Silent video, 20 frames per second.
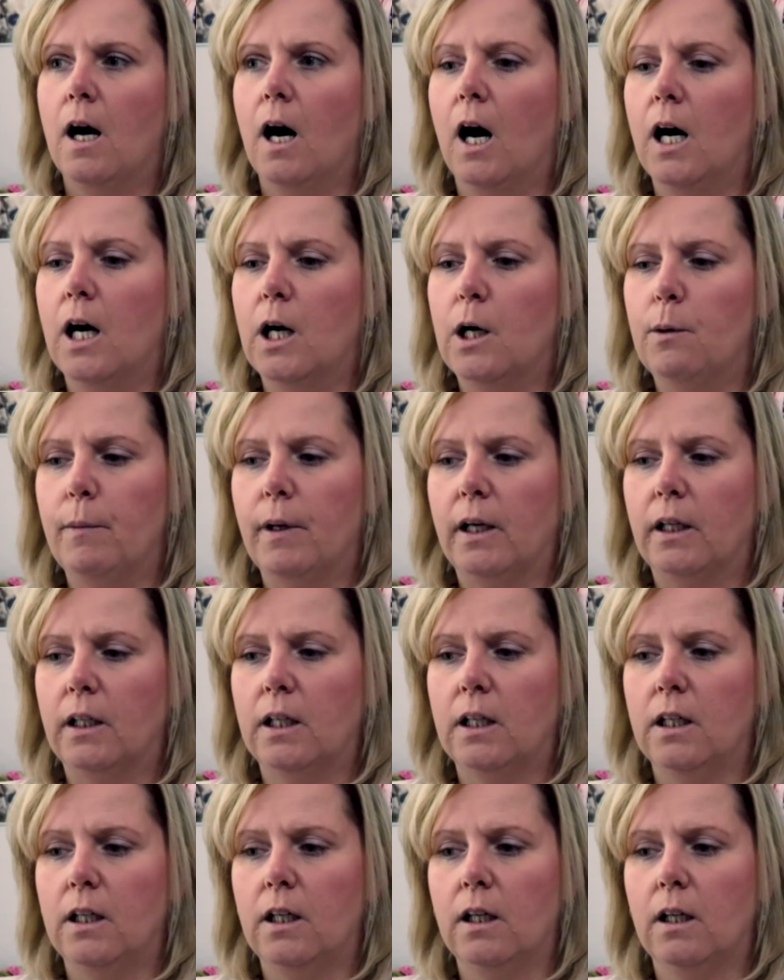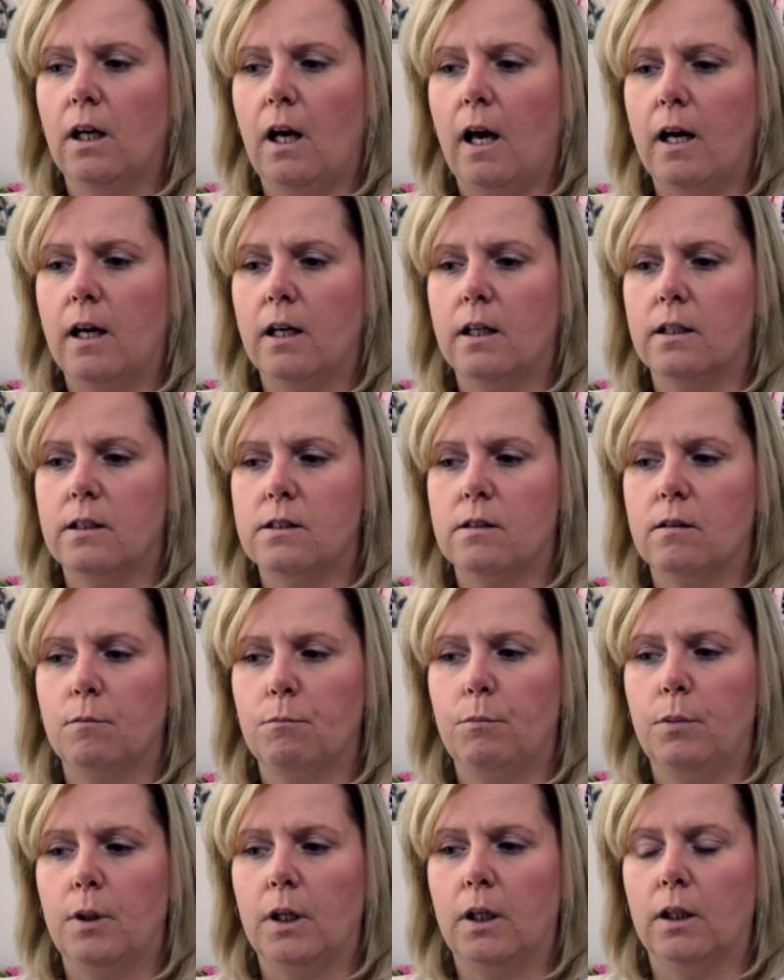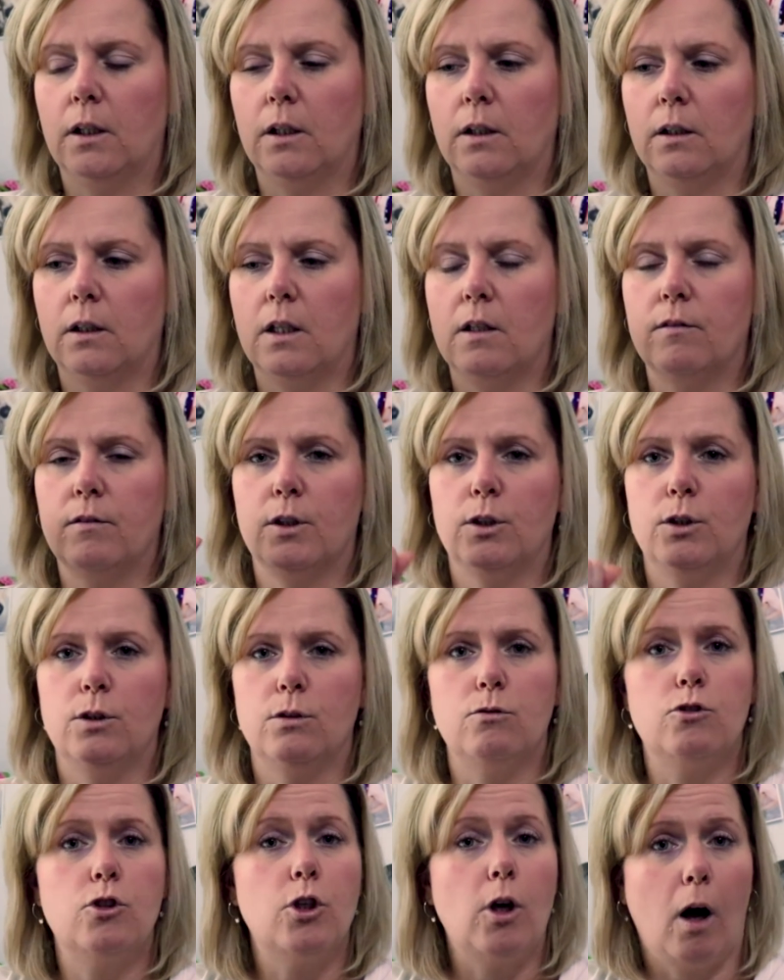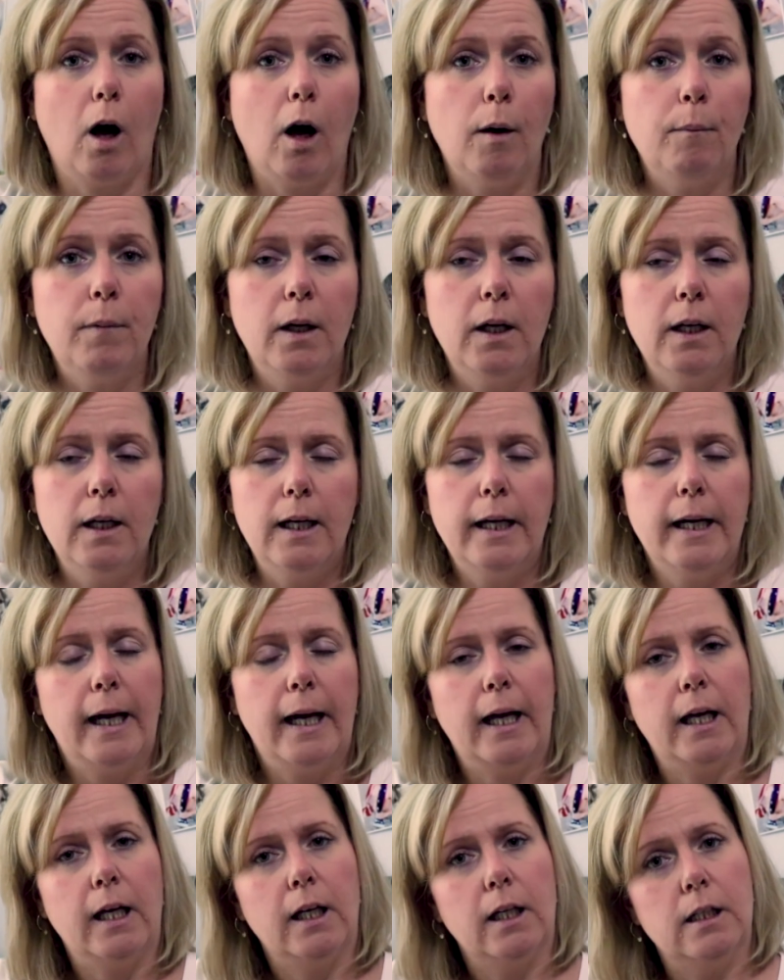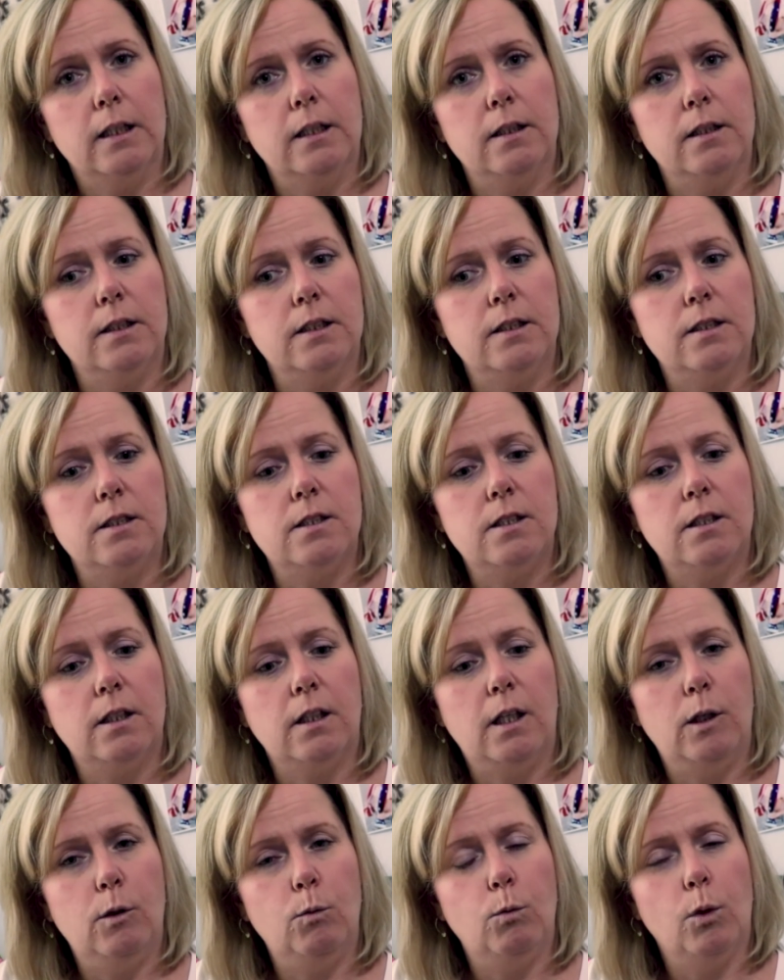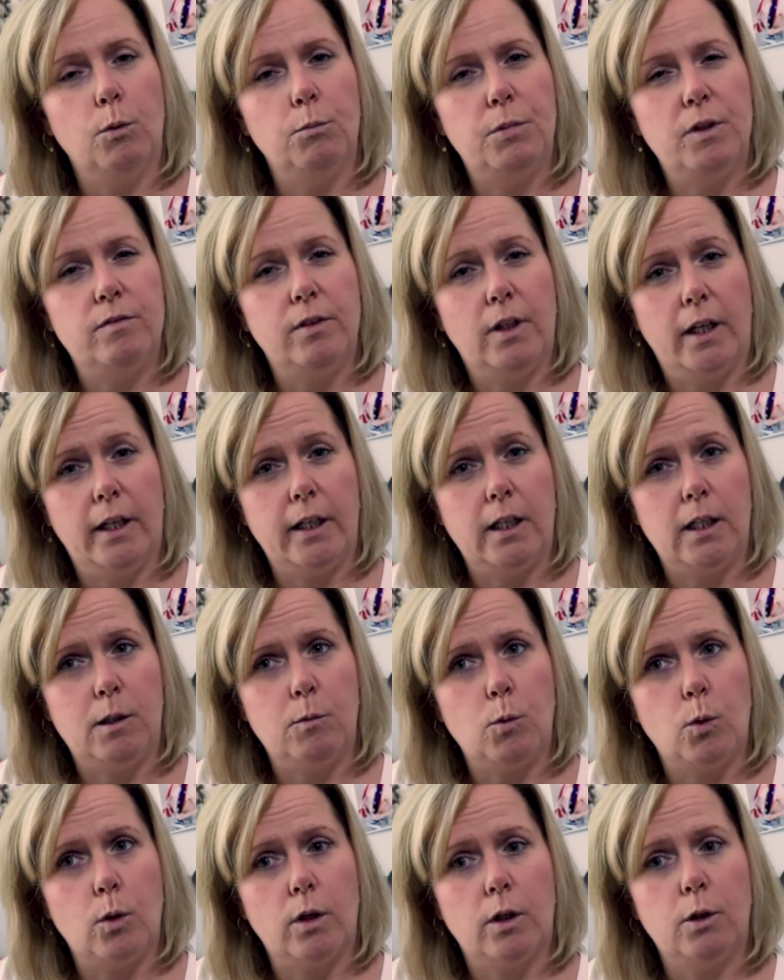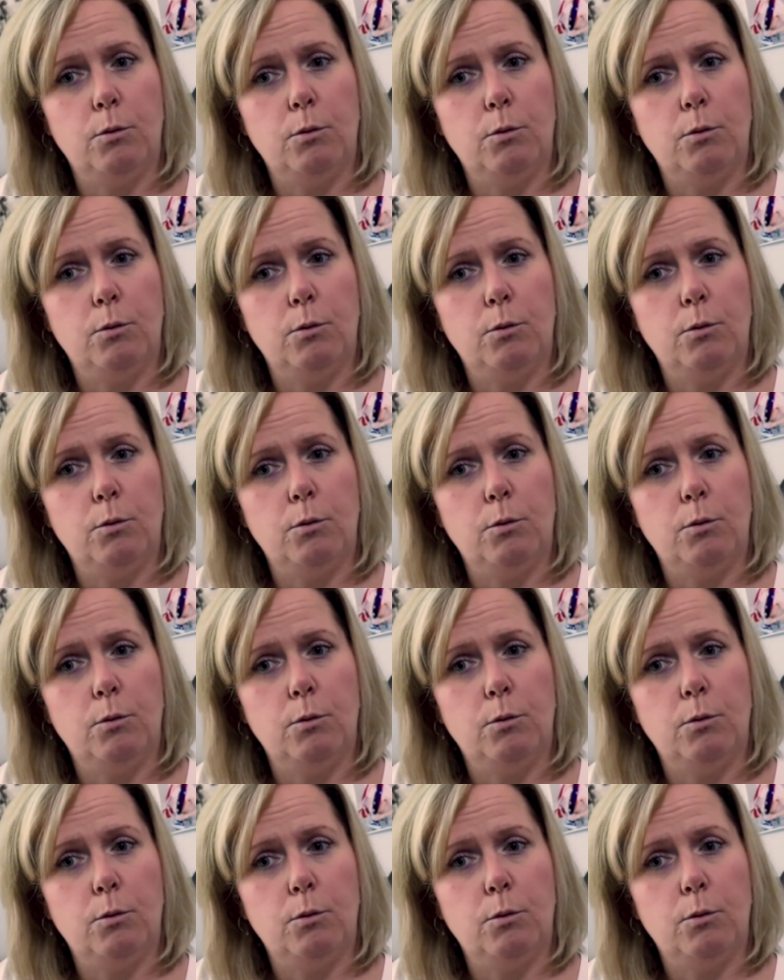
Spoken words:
And he has been given a new job, and he won't be flying anymore.